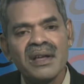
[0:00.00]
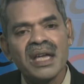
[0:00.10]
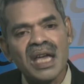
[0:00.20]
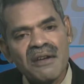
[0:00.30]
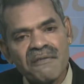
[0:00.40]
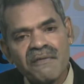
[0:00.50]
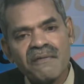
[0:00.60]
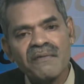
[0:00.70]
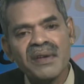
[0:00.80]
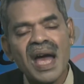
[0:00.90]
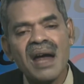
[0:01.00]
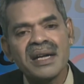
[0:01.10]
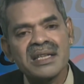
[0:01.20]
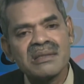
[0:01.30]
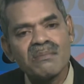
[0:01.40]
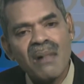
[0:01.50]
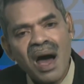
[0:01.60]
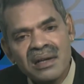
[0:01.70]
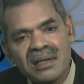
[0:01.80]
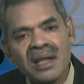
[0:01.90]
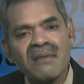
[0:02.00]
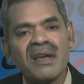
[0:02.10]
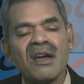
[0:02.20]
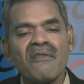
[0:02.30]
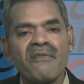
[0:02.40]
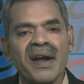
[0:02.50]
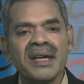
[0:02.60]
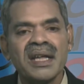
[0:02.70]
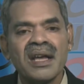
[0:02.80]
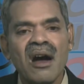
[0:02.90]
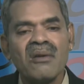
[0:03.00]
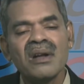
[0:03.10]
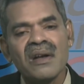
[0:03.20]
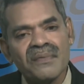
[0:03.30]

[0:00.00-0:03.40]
If we had a smarter way of finding out